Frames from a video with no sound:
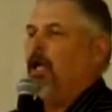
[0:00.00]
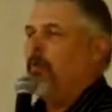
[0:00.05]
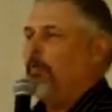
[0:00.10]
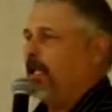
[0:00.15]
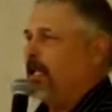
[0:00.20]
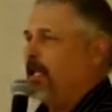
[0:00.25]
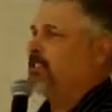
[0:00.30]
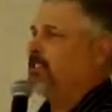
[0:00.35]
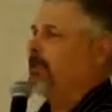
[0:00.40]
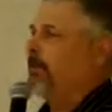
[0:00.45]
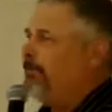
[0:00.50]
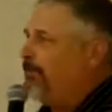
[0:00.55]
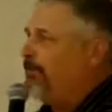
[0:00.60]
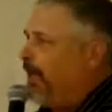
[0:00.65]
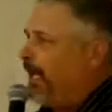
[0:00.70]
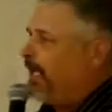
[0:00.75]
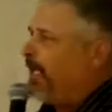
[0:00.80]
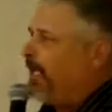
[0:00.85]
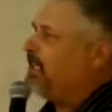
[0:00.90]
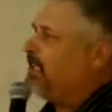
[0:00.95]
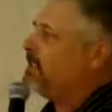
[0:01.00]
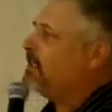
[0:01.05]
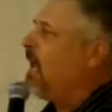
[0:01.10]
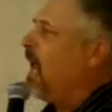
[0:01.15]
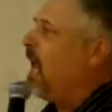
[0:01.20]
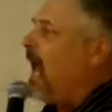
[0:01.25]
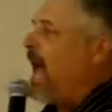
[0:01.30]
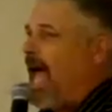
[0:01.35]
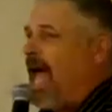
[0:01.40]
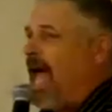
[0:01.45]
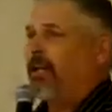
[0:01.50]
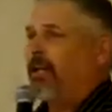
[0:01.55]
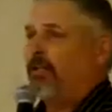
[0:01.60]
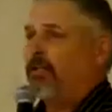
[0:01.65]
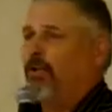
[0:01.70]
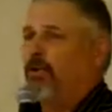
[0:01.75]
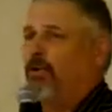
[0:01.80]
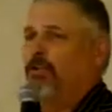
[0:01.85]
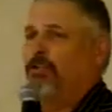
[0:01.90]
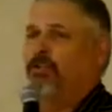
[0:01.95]
Because the biggest
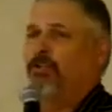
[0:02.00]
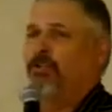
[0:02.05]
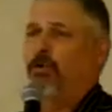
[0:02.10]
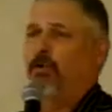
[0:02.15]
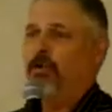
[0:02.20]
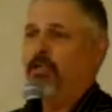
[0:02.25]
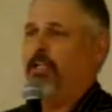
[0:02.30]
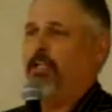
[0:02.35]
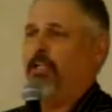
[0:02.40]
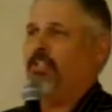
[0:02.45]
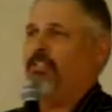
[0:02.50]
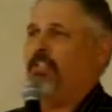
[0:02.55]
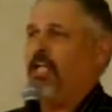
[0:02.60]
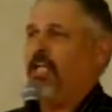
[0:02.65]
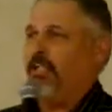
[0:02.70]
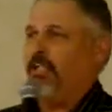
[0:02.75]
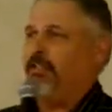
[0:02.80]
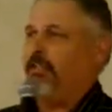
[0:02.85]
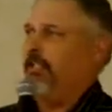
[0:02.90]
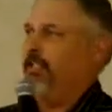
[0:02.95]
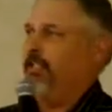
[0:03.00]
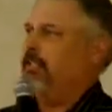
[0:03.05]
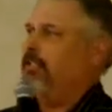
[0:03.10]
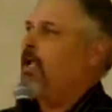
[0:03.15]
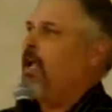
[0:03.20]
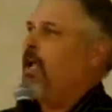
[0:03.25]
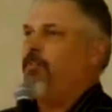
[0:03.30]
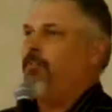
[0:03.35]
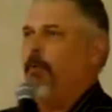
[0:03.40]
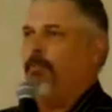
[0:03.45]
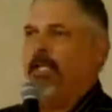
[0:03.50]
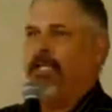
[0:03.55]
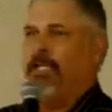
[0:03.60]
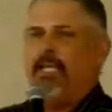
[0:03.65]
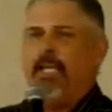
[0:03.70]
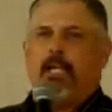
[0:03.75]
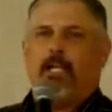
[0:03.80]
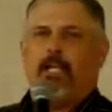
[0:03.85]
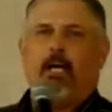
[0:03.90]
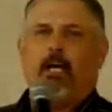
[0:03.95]
agriculture organizations from the
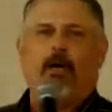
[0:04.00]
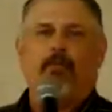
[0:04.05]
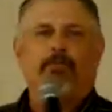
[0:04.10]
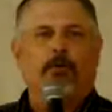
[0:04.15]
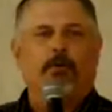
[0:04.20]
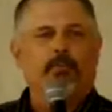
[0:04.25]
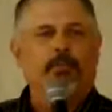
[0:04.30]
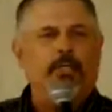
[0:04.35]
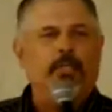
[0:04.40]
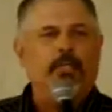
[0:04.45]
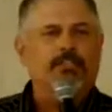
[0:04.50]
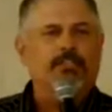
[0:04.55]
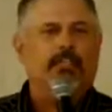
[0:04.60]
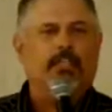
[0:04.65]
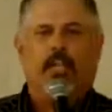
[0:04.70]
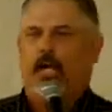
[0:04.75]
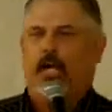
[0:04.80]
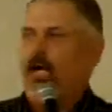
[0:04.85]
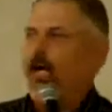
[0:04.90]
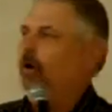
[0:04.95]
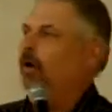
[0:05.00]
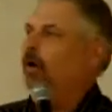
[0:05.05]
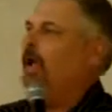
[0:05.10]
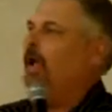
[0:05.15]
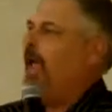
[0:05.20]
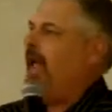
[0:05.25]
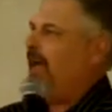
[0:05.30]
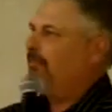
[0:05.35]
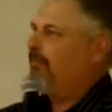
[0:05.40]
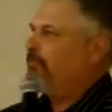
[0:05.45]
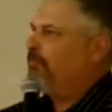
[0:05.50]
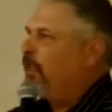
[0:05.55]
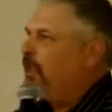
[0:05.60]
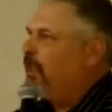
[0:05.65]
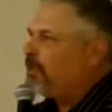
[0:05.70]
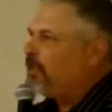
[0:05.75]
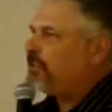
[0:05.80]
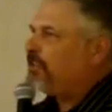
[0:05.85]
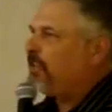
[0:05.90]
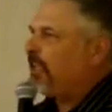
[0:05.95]
get-go, from years ago, have
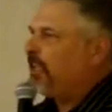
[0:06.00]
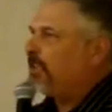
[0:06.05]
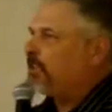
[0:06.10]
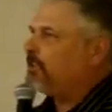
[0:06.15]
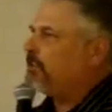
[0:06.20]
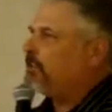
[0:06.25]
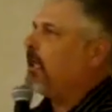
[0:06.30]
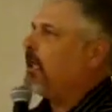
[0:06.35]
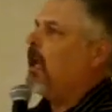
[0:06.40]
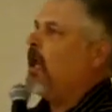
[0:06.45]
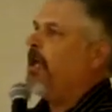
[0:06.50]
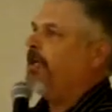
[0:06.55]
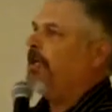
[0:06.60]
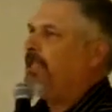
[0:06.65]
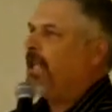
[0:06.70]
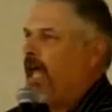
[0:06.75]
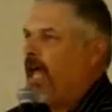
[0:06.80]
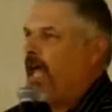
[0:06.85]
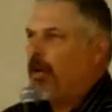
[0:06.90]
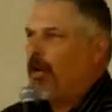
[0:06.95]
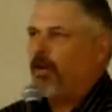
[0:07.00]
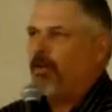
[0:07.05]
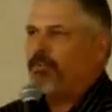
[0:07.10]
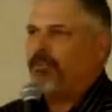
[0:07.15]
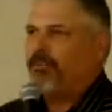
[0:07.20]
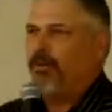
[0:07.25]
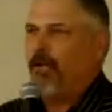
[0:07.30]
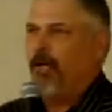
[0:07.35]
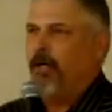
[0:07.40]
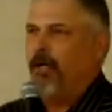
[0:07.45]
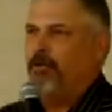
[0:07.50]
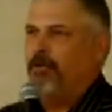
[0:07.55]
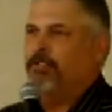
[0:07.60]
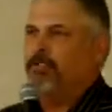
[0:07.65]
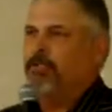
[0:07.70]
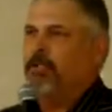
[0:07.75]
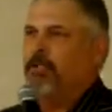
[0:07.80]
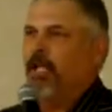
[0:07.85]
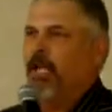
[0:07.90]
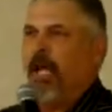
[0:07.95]
pushed this down our
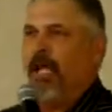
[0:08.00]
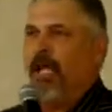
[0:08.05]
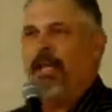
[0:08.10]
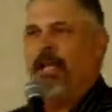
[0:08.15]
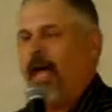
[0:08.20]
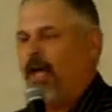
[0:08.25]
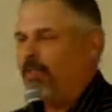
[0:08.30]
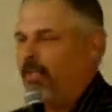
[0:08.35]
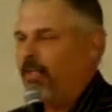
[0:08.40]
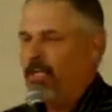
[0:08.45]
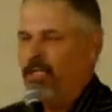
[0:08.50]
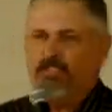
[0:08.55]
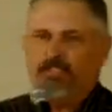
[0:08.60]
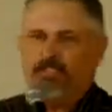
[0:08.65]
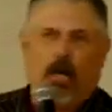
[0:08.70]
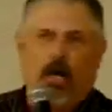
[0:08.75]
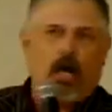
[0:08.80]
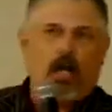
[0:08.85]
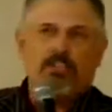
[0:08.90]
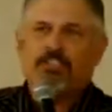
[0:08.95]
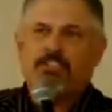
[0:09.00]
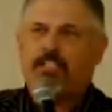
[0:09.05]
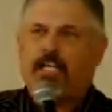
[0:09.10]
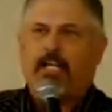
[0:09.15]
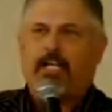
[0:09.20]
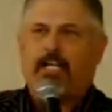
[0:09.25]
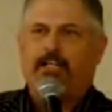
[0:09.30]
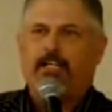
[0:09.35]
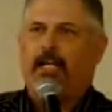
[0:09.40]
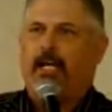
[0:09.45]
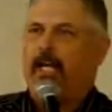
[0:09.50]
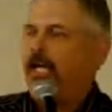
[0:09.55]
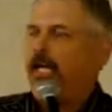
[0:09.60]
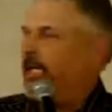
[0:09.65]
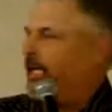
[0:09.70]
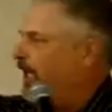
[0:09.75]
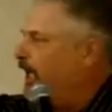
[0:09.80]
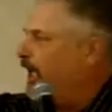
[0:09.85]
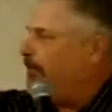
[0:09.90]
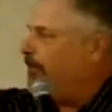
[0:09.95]
throats, and now that it's all said and
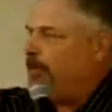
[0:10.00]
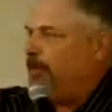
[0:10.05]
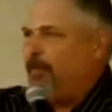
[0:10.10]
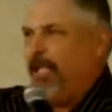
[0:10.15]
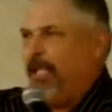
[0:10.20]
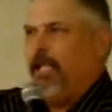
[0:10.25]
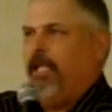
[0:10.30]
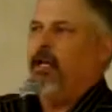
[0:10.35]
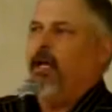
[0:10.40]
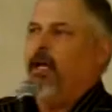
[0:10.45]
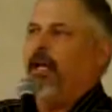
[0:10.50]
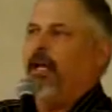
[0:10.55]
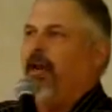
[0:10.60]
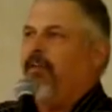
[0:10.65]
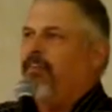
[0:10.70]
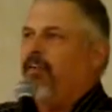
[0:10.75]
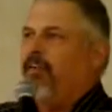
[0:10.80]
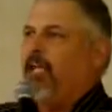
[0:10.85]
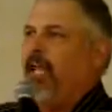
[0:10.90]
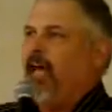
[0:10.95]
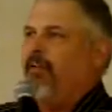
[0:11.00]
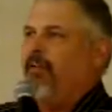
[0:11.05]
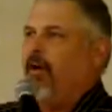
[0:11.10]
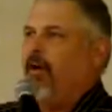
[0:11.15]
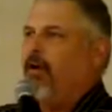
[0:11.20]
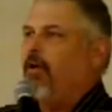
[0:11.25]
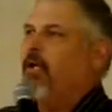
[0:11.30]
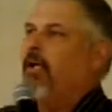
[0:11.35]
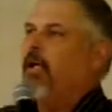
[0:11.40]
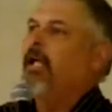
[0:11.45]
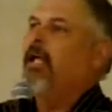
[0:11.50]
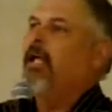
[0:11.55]
done and implemented on every level,